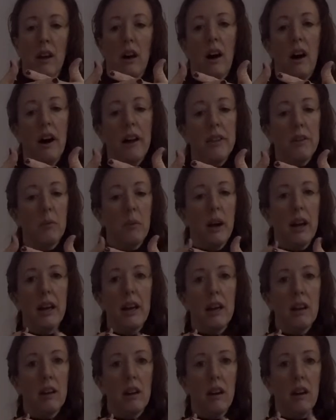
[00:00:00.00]
Either way,
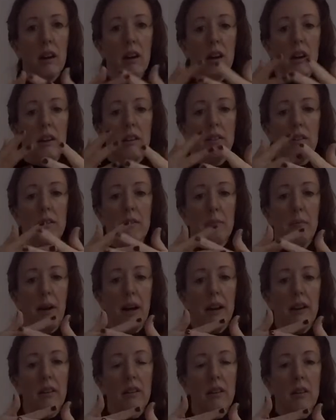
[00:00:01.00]
it doesn't
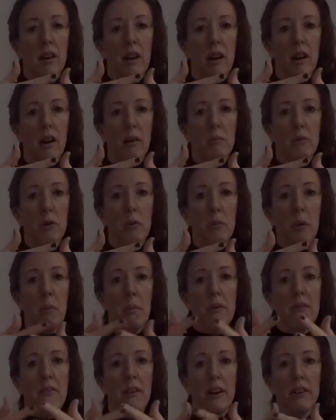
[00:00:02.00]
matter. You'll
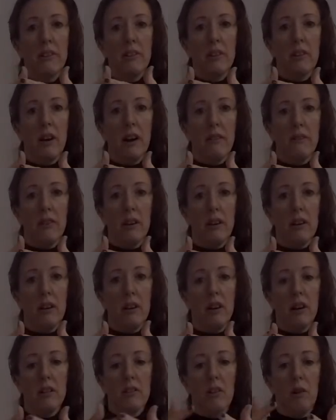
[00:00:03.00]
probably find you have
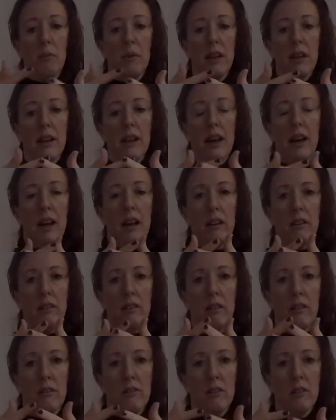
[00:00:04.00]
a dominant hand,
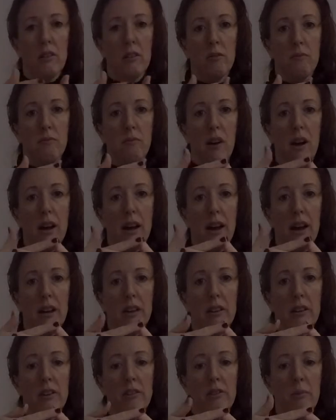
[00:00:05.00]
so if you're
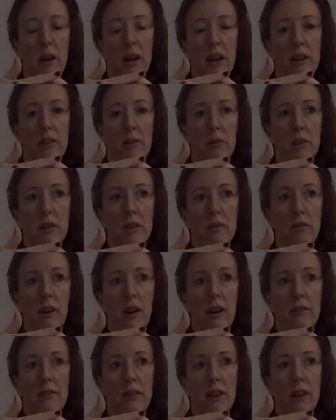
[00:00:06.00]
right-handed, you might end up with your
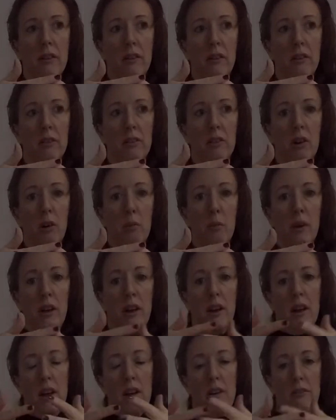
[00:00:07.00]
right finger on top.
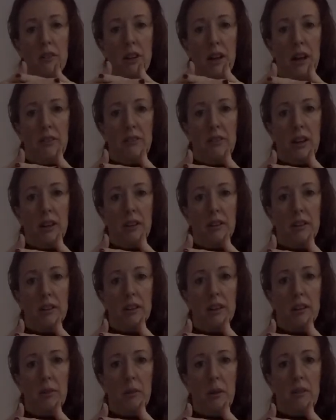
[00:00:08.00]
If you're left-handed,
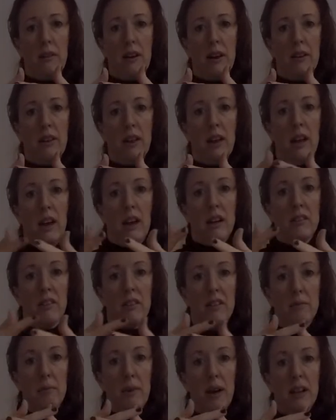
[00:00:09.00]
the other way around.
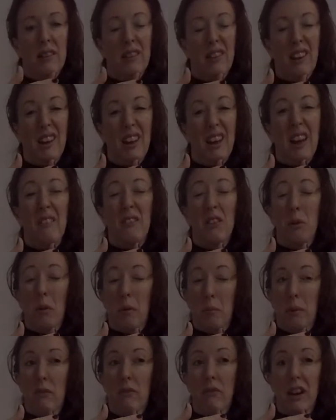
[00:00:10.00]
Doesn't matter. If you want
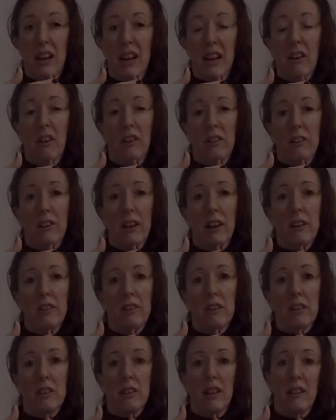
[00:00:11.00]
to be really
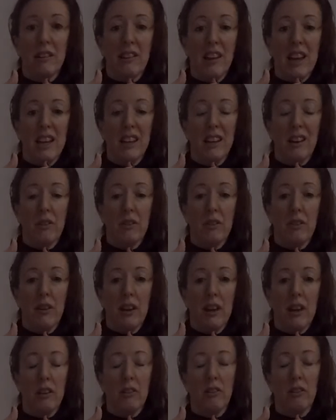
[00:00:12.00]
conscientious, then take note of
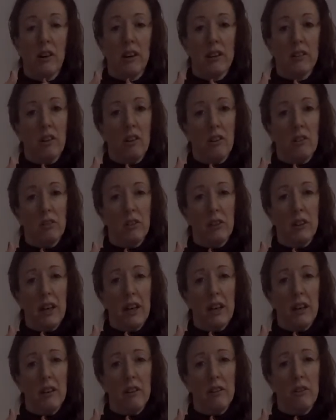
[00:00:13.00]
it and try to
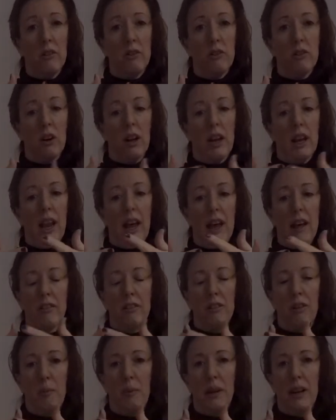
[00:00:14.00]
alternate and use your less
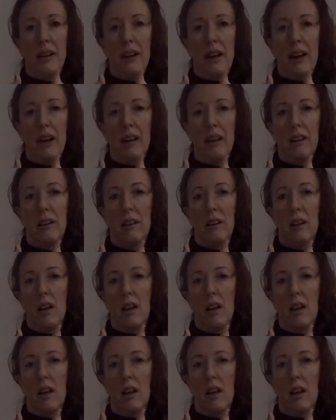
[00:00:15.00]
dominant hand.